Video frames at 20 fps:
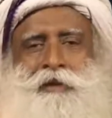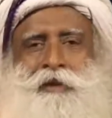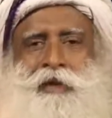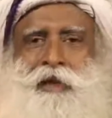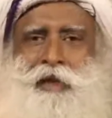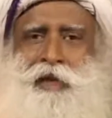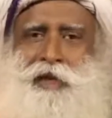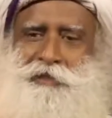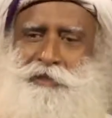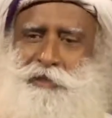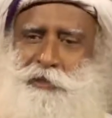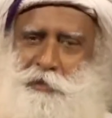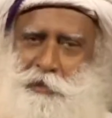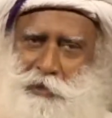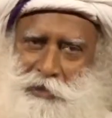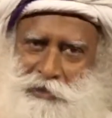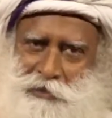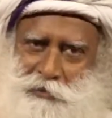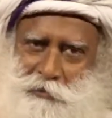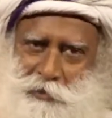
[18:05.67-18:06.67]
Then I said,
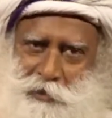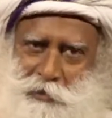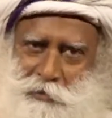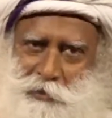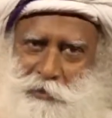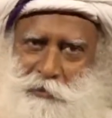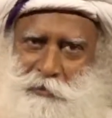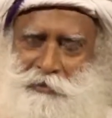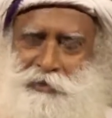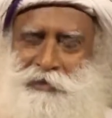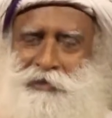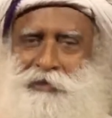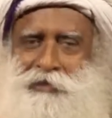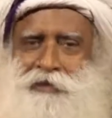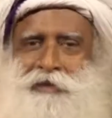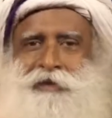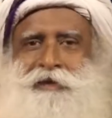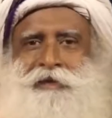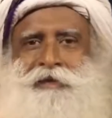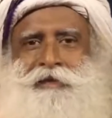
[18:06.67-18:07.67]
what is the problem?
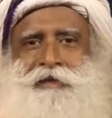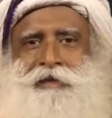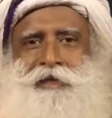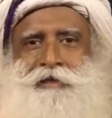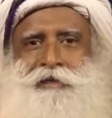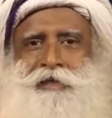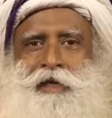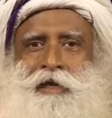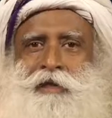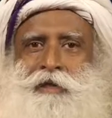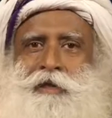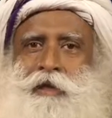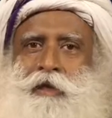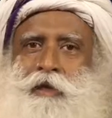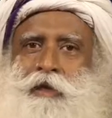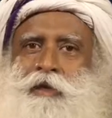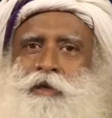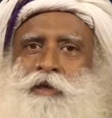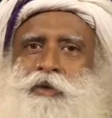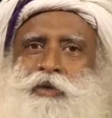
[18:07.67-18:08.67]
They said,
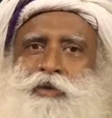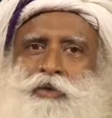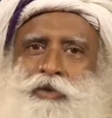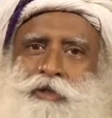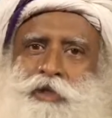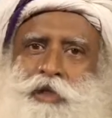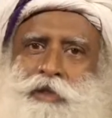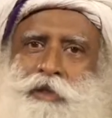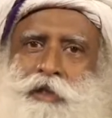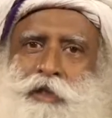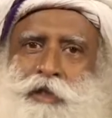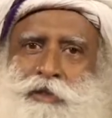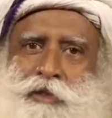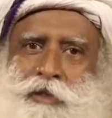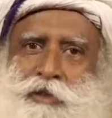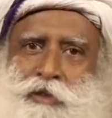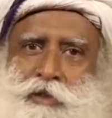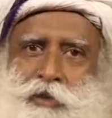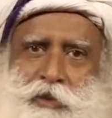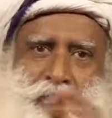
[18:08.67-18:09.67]
you said there is
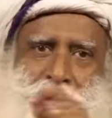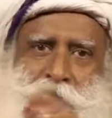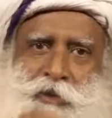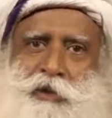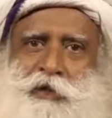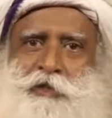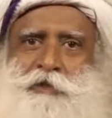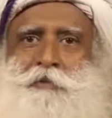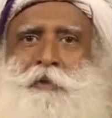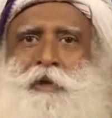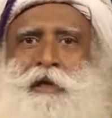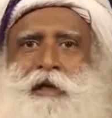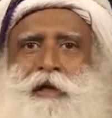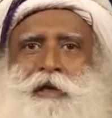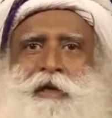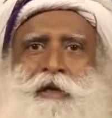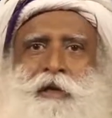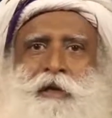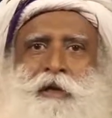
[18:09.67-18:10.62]
a yogic hospital.